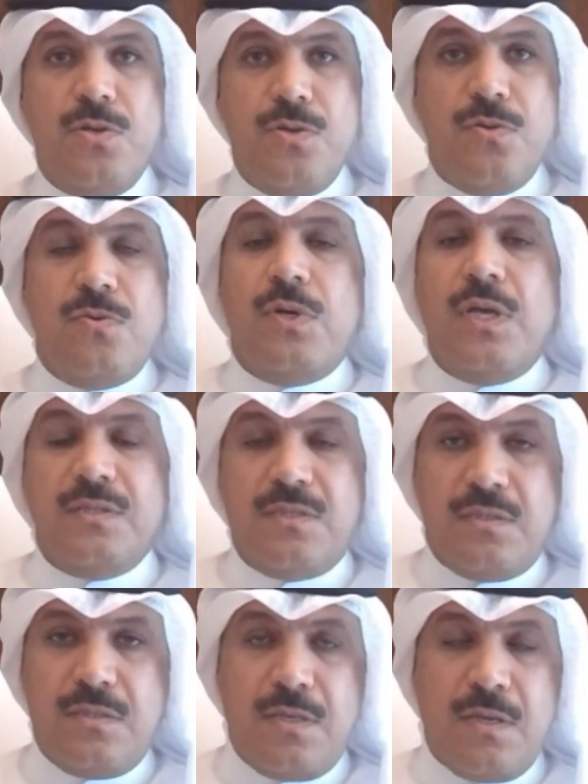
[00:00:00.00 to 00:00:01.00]
a new
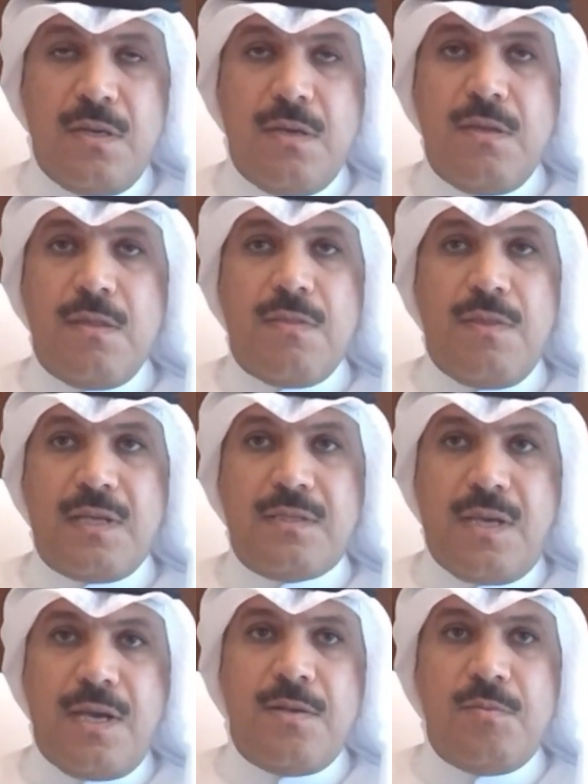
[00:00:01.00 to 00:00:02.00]
entity,
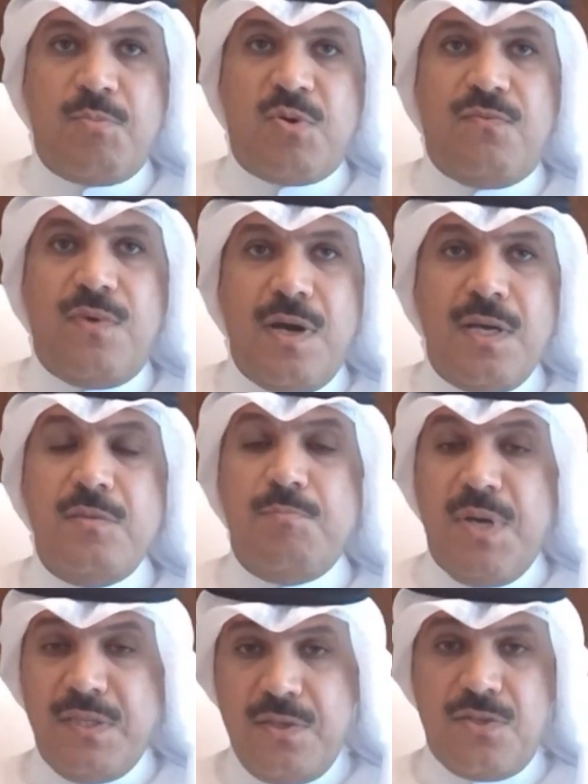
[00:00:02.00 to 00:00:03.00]
that can provide
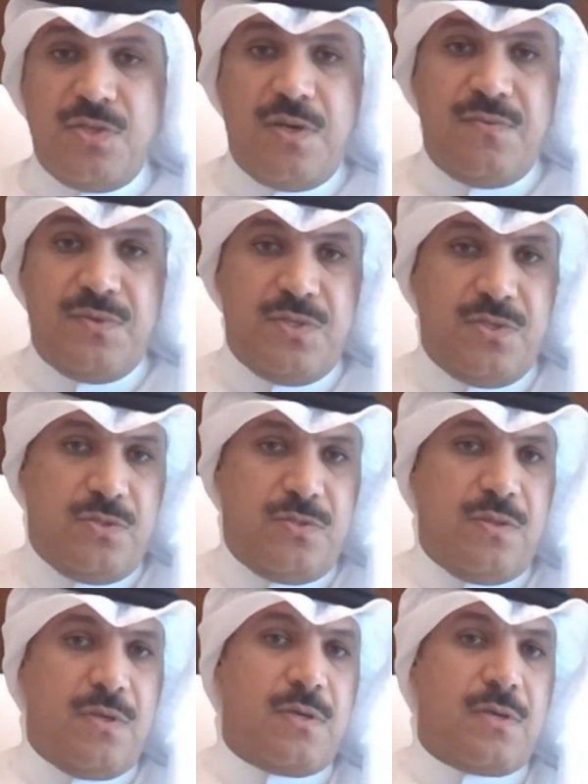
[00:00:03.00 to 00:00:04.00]
better services
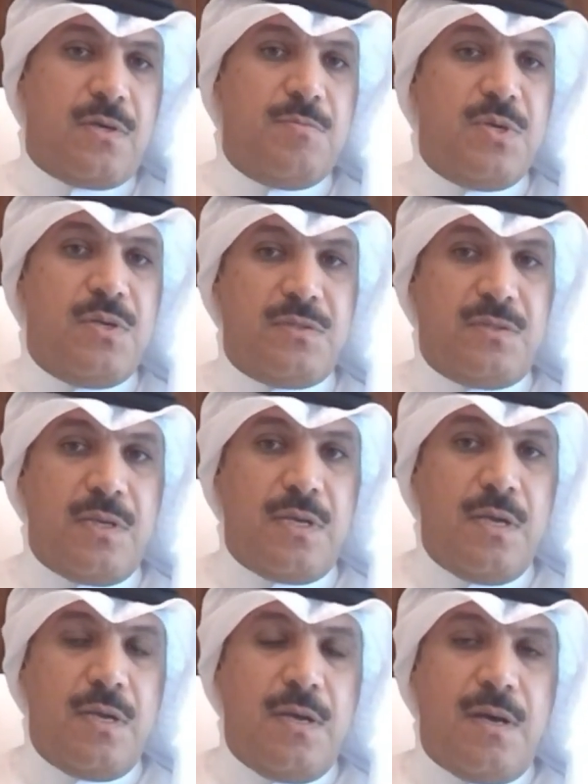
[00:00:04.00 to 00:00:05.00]
to the
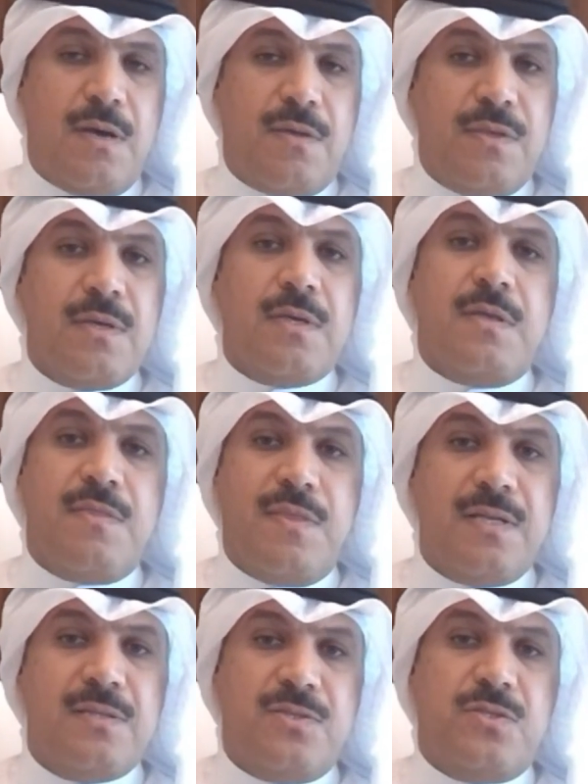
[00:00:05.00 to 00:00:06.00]
community. I think in
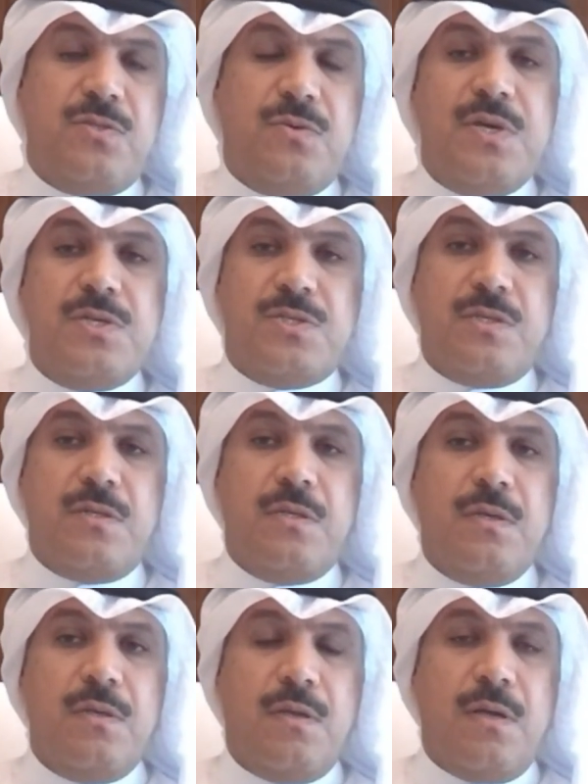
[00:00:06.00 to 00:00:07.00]
that situation,
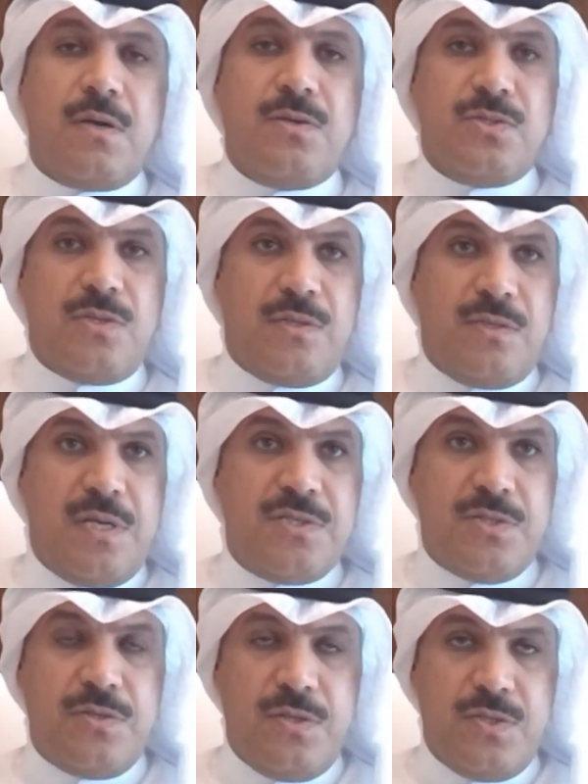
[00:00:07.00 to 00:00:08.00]
a
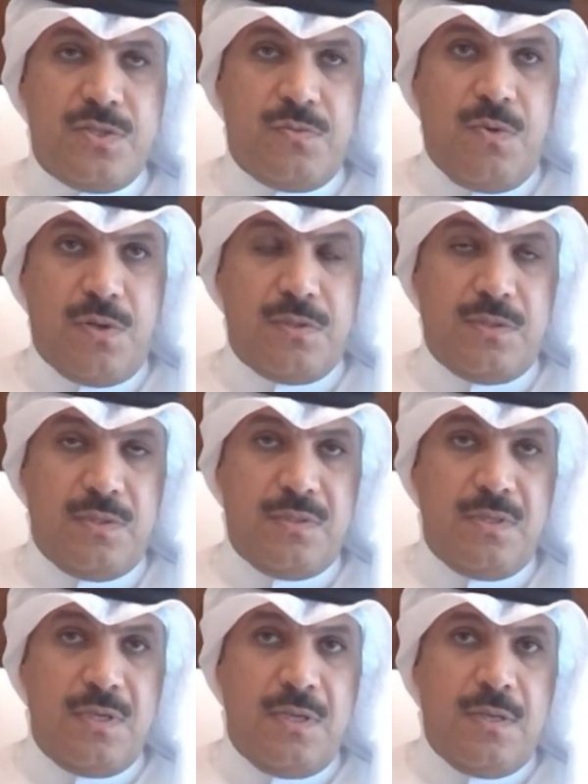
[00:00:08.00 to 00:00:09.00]
consolidation is warranted.